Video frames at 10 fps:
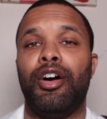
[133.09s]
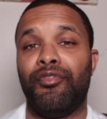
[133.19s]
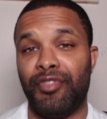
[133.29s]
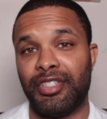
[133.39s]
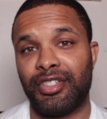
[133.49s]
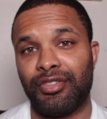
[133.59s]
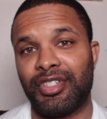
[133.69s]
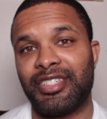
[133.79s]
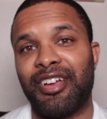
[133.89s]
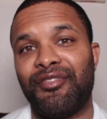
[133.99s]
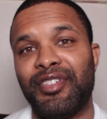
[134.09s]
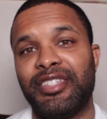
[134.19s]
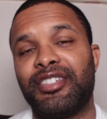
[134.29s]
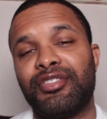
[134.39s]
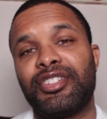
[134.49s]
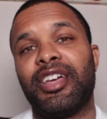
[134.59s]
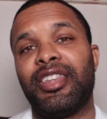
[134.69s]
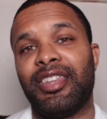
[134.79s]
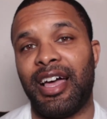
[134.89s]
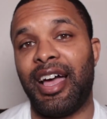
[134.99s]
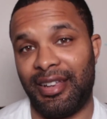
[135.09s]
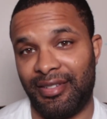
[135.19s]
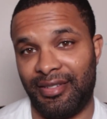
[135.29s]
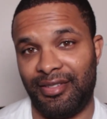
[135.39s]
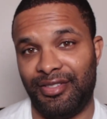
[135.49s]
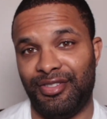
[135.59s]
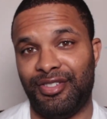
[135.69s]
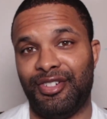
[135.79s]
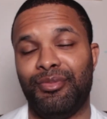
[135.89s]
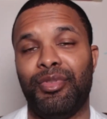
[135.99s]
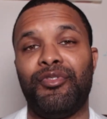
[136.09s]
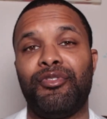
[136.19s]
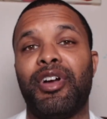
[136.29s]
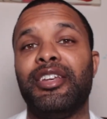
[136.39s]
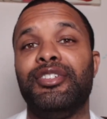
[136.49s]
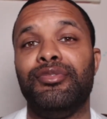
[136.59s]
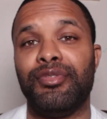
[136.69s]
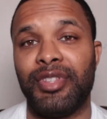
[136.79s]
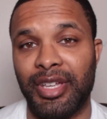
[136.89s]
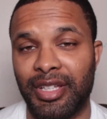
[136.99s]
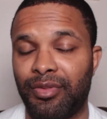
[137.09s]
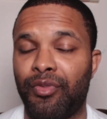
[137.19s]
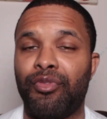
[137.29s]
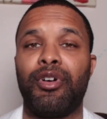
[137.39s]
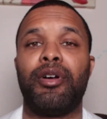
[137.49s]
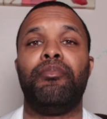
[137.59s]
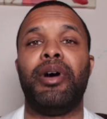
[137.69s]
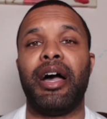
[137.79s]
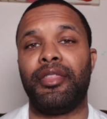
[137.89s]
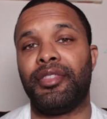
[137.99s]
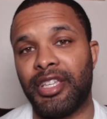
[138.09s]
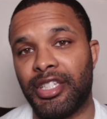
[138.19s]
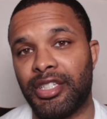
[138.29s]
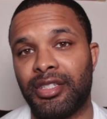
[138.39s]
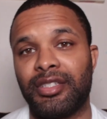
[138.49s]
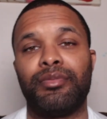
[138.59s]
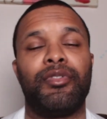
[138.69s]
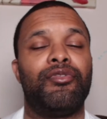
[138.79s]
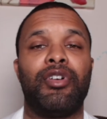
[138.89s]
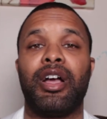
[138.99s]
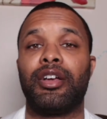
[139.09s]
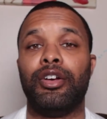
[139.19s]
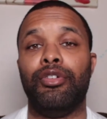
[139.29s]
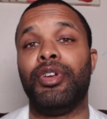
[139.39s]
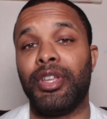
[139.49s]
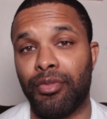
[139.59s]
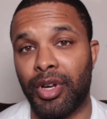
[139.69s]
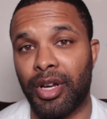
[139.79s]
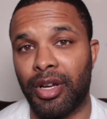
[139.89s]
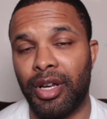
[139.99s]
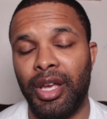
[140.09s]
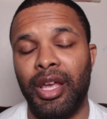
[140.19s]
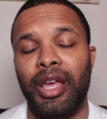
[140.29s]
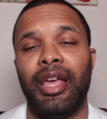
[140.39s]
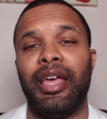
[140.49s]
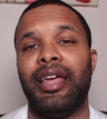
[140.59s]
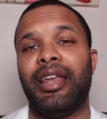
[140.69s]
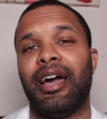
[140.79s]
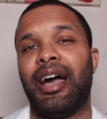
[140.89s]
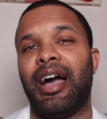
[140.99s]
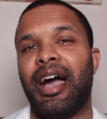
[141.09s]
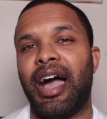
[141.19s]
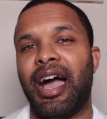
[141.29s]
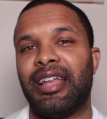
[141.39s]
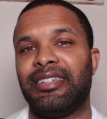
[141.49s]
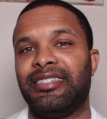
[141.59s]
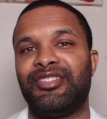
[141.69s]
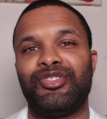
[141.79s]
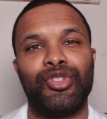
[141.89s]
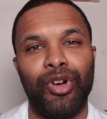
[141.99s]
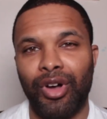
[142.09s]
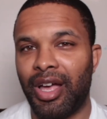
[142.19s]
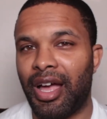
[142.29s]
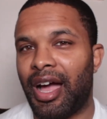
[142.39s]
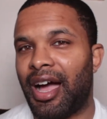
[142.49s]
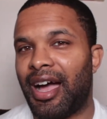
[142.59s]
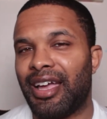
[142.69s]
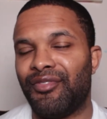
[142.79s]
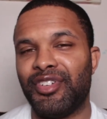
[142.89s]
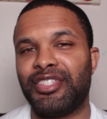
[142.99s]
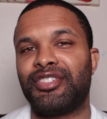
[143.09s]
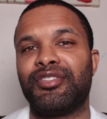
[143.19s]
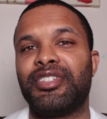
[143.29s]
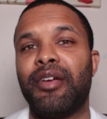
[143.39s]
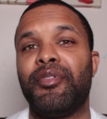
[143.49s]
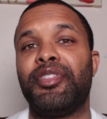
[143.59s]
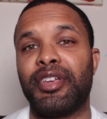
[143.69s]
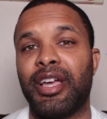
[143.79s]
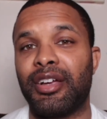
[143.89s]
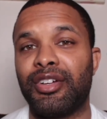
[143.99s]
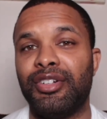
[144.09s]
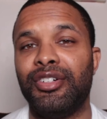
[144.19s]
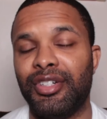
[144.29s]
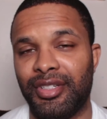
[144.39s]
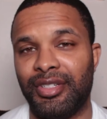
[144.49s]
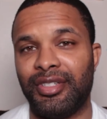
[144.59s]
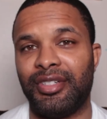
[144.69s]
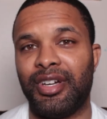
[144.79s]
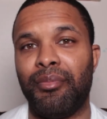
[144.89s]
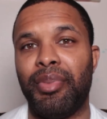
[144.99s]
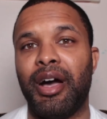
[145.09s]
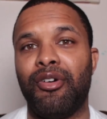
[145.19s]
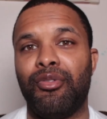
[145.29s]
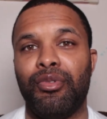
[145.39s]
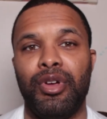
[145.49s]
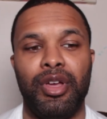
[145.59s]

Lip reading: Research, because I research a lot, you know, before I do things, before I buy things, before I go anywhere. And I thought I researched everything I could about